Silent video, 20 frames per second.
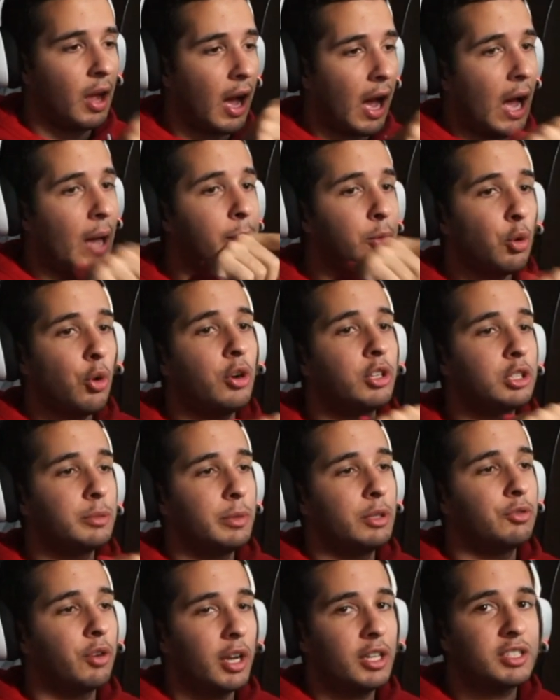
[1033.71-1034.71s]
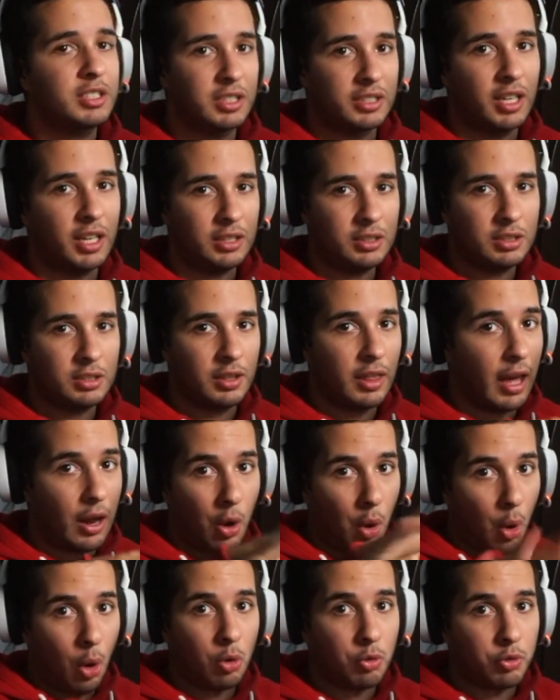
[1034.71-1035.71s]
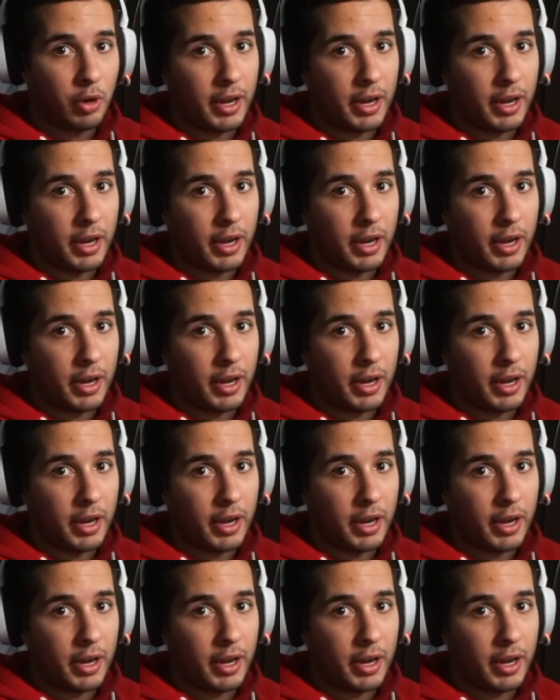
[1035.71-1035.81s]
I'm going to be raced against, that whole